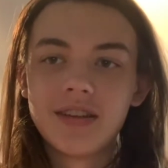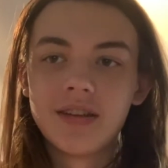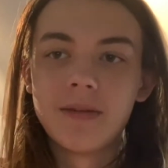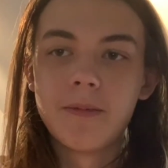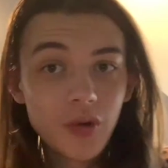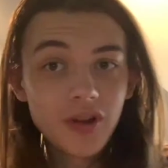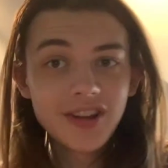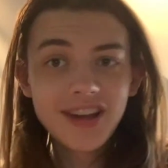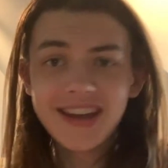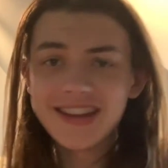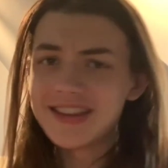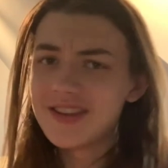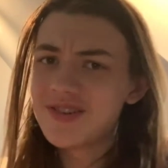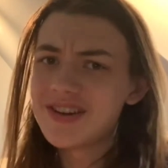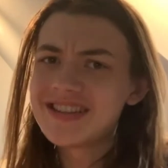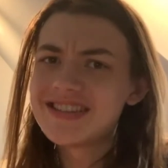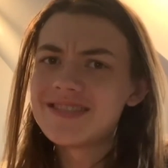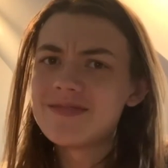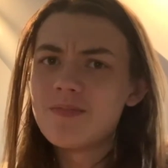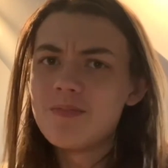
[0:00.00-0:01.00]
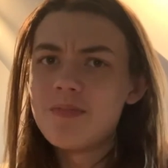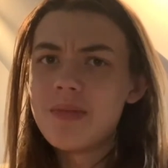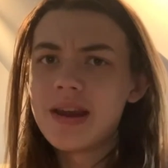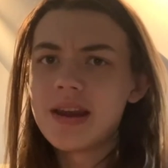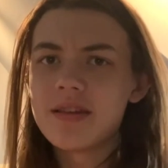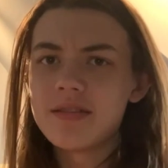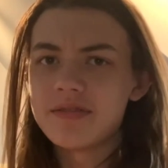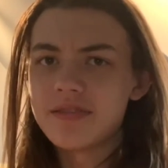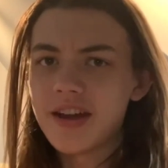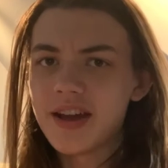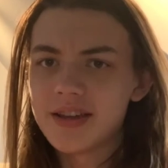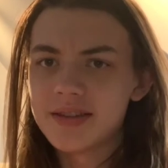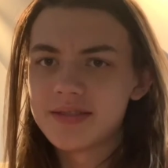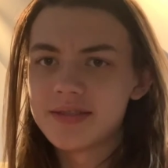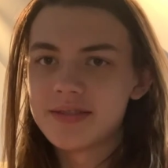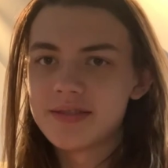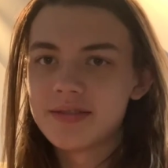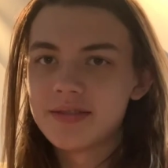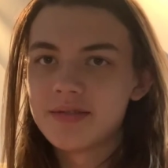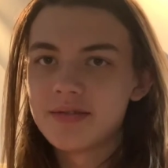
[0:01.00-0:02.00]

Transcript: Well, again, there isn't many effects